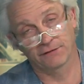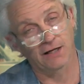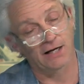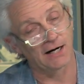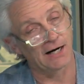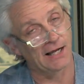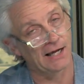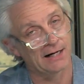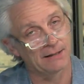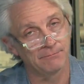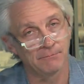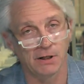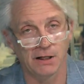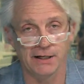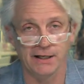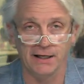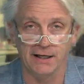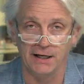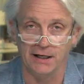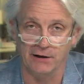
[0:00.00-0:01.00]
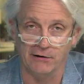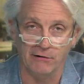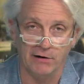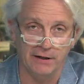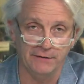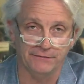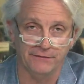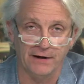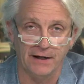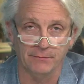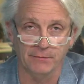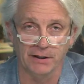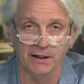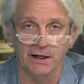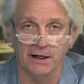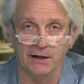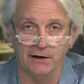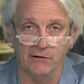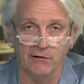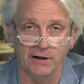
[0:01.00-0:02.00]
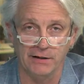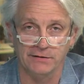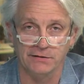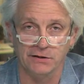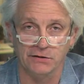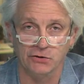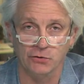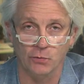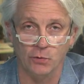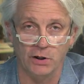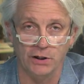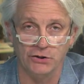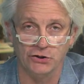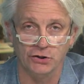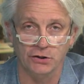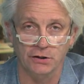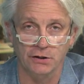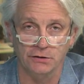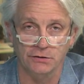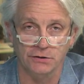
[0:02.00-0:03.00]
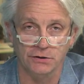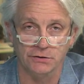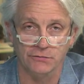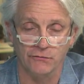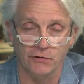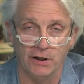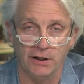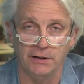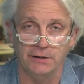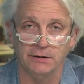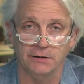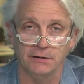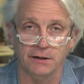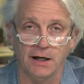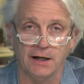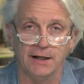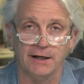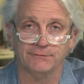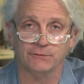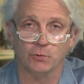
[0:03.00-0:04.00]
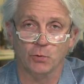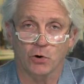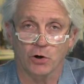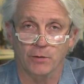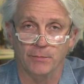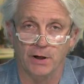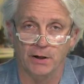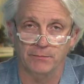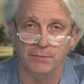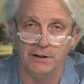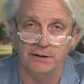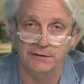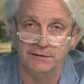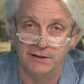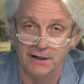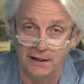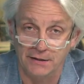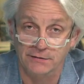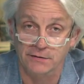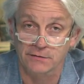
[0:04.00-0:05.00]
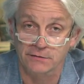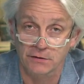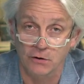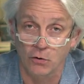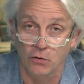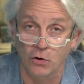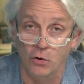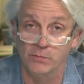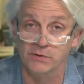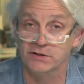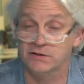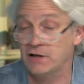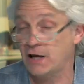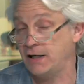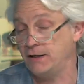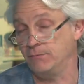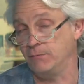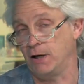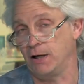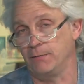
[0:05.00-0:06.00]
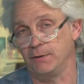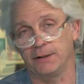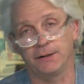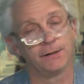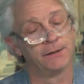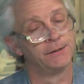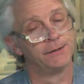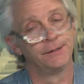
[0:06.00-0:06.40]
Got a lot of money, got a great family, got a great situation, and just ready to not have to worry about beating Texas and Oklahoma State, maybe.